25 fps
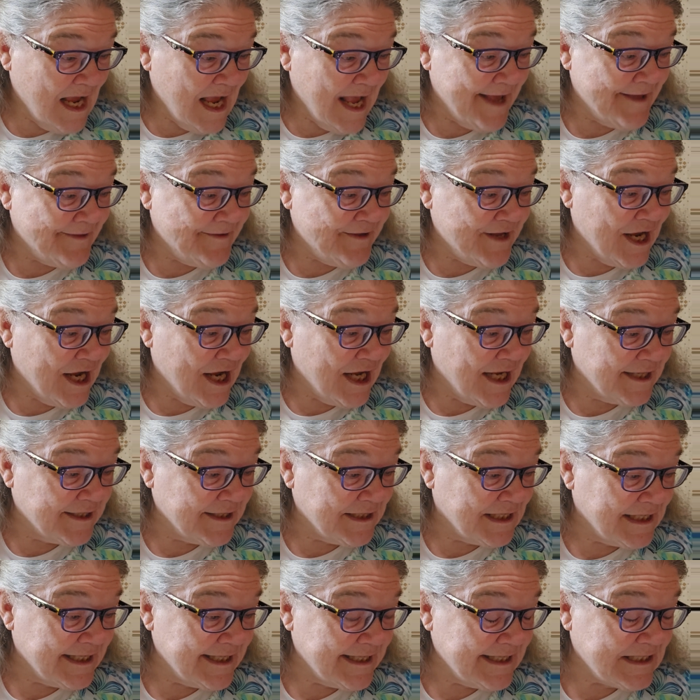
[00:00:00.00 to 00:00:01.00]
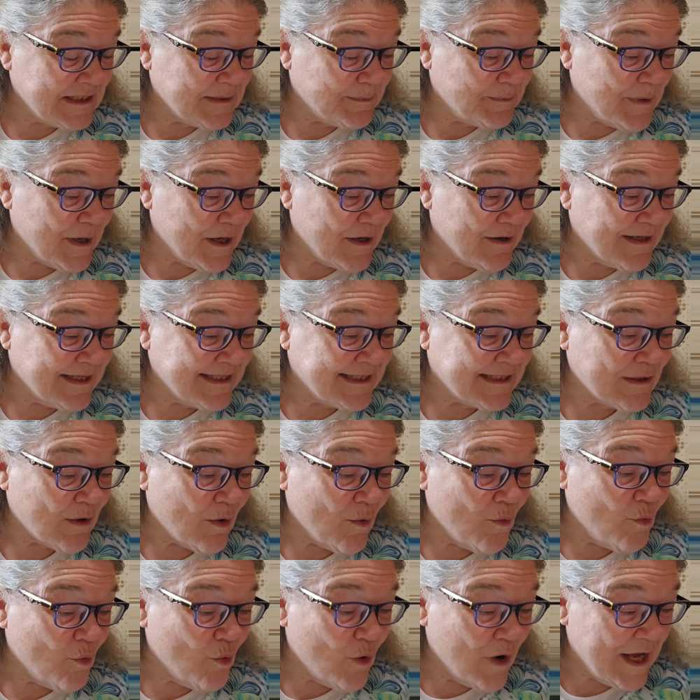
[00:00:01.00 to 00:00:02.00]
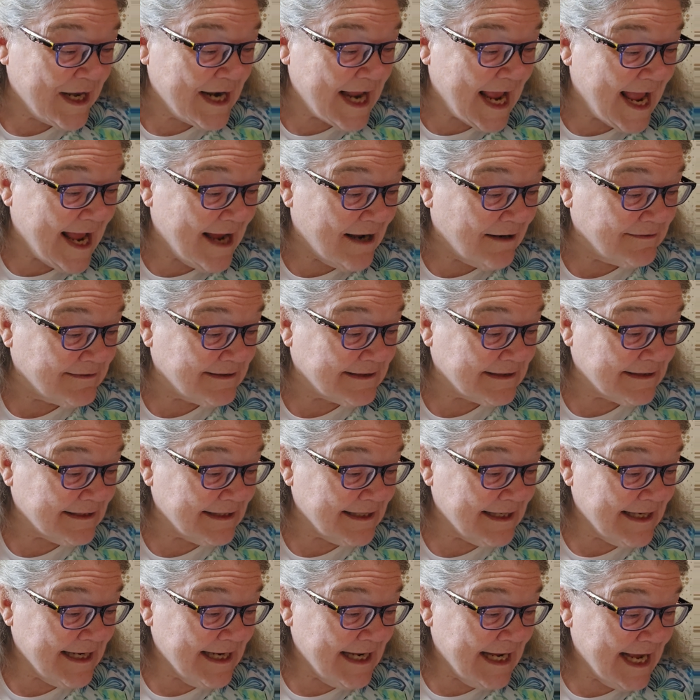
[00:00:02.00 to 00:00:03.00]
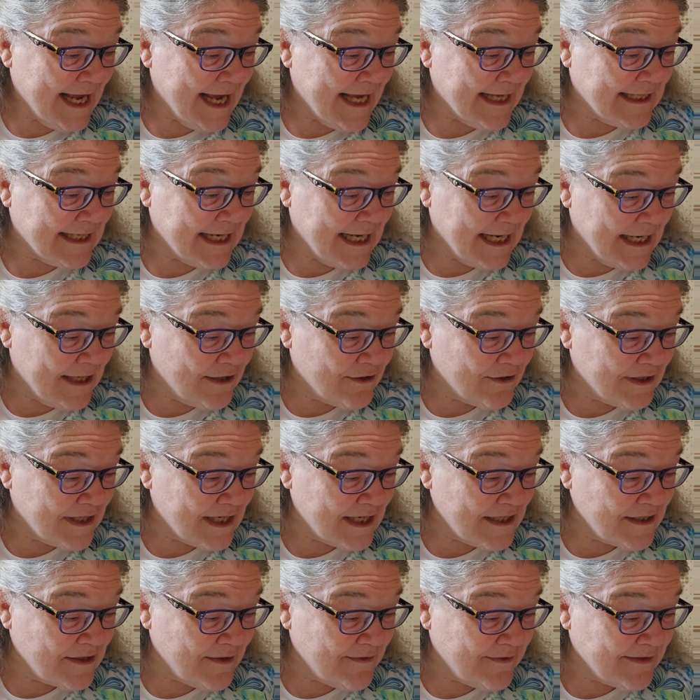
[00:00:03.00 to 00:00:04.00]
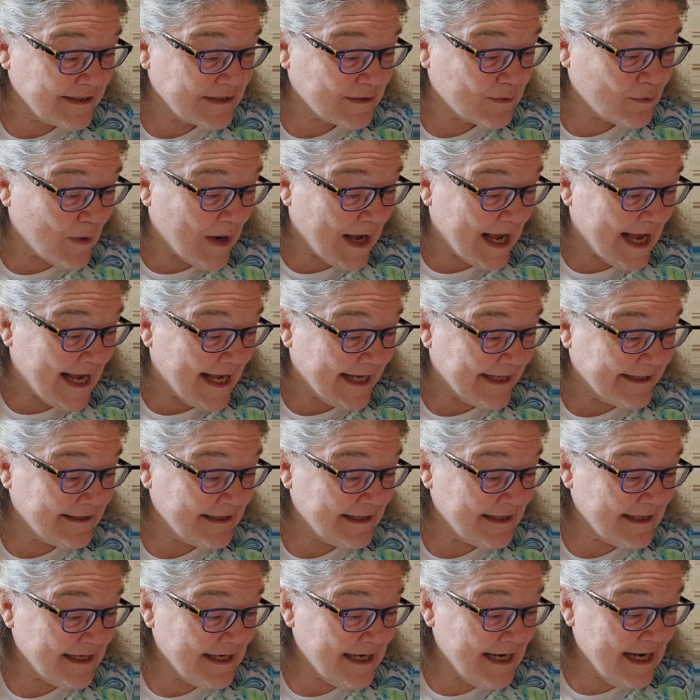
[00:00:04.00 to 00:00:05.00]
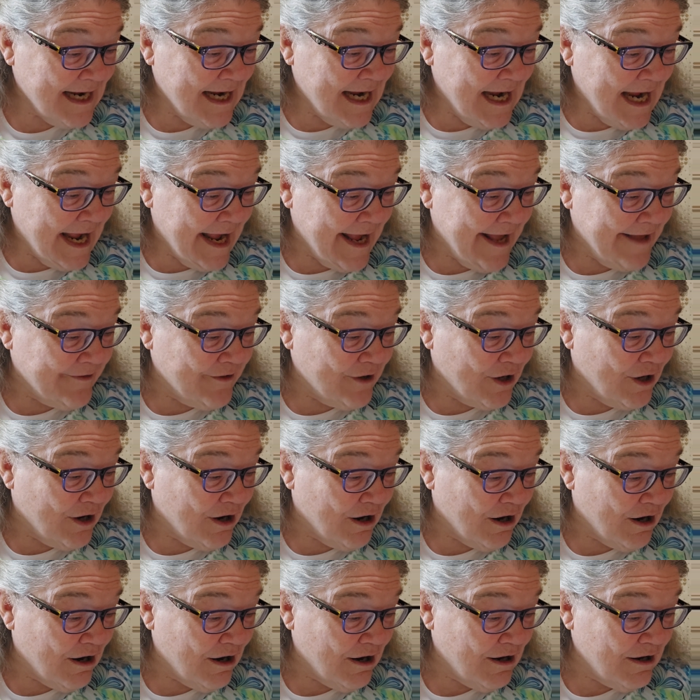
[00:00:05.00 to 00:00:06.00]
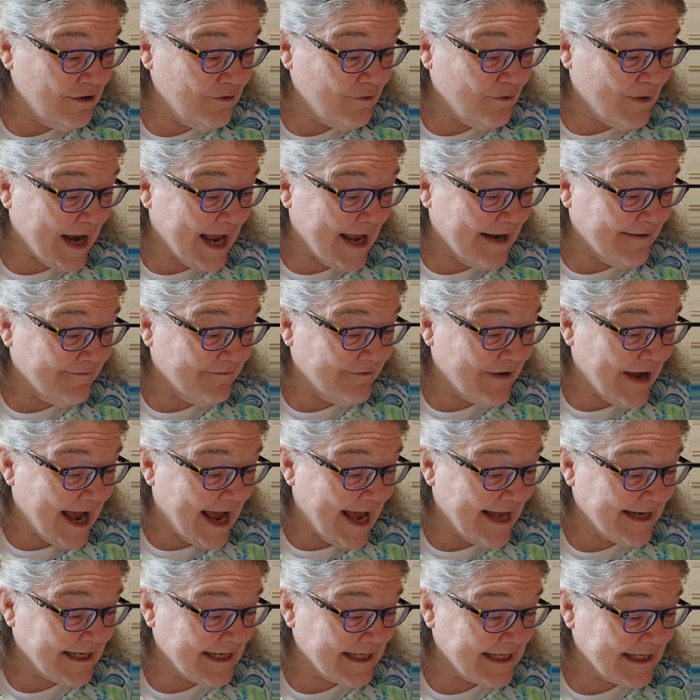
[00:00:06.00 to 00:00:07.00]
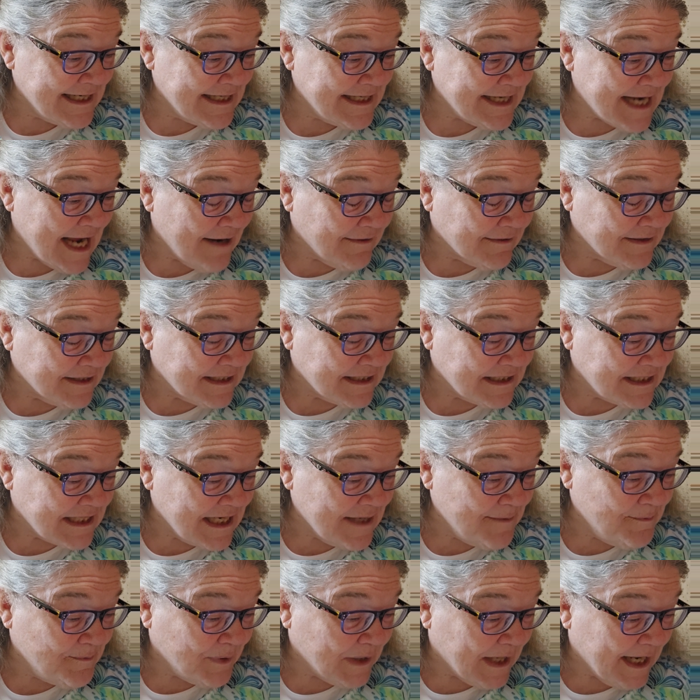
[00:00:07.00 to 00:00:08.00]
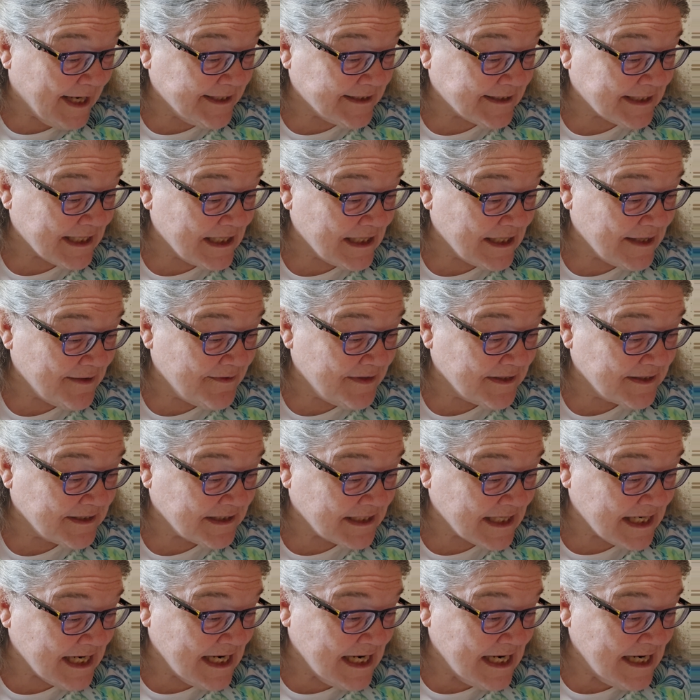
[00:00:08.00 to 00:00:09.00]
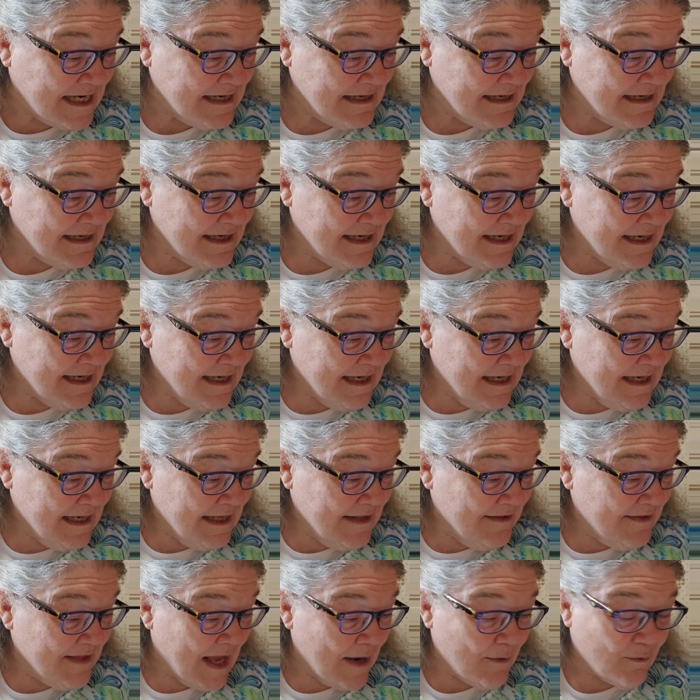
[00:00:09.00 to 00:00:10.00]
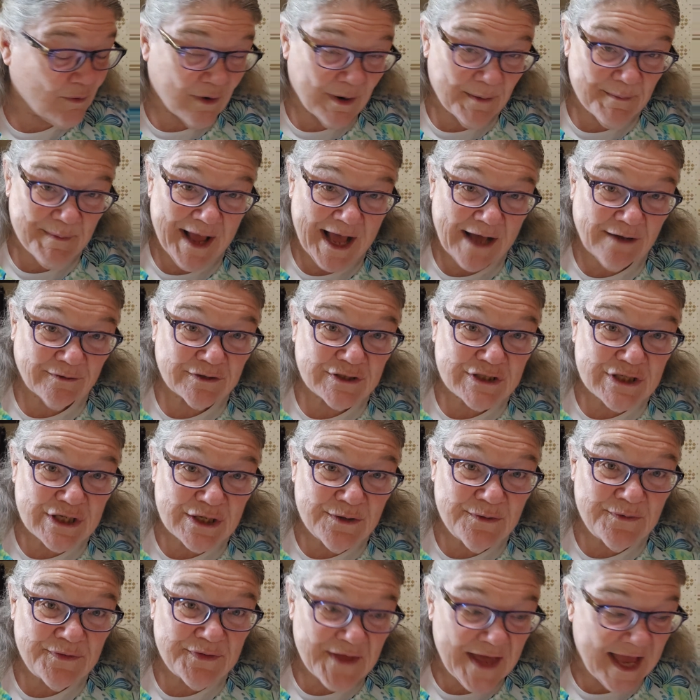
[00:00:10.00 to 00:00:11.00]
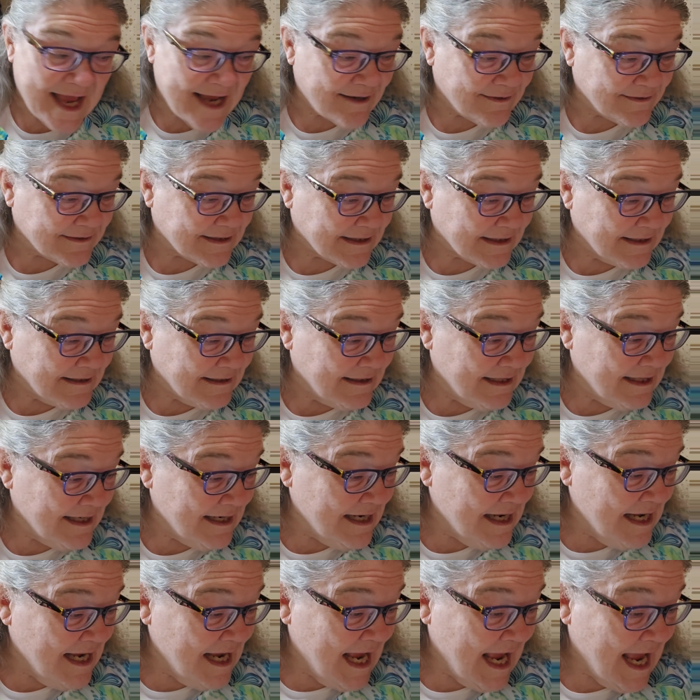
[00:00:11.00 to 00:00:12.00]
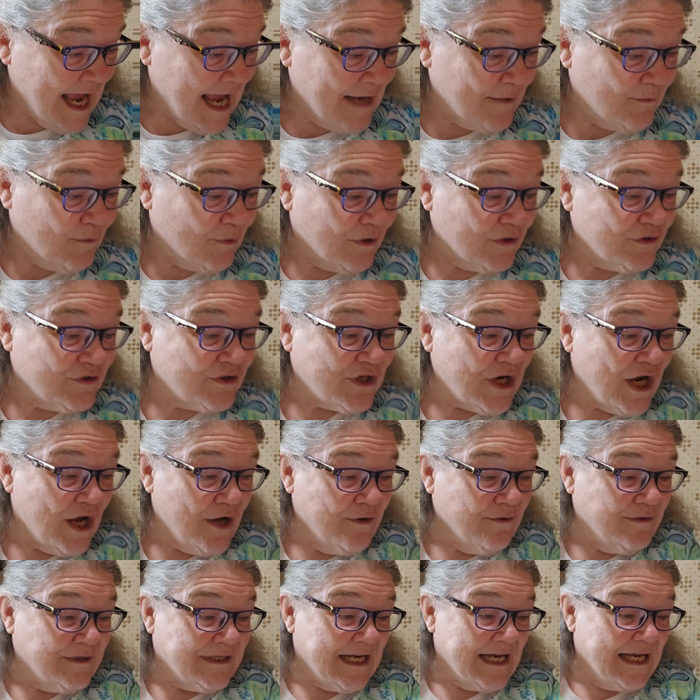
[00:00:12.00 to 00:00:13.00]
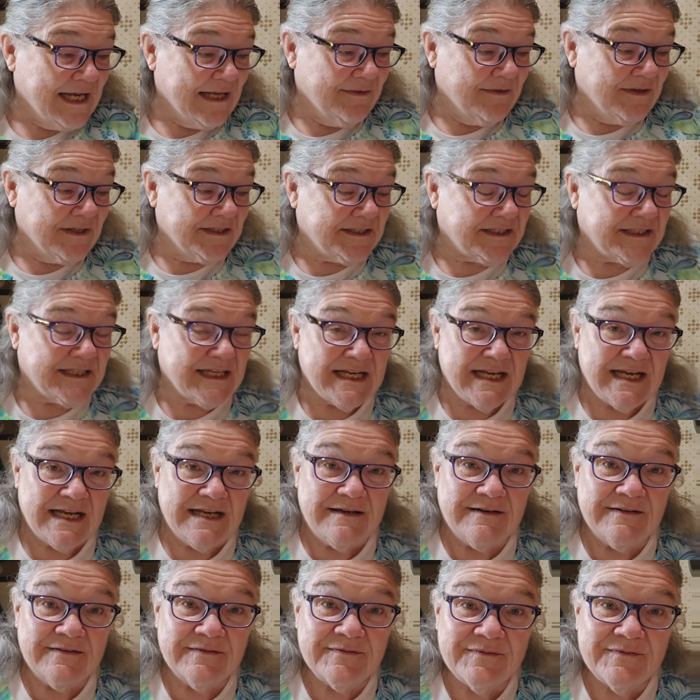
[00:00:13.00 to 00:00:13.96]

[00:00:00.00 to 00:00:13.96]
And the unclean spirits went out and entered into the swine, and the herd ran violently down a steep place into the sea. They were about 2,000 and were choked in the sea.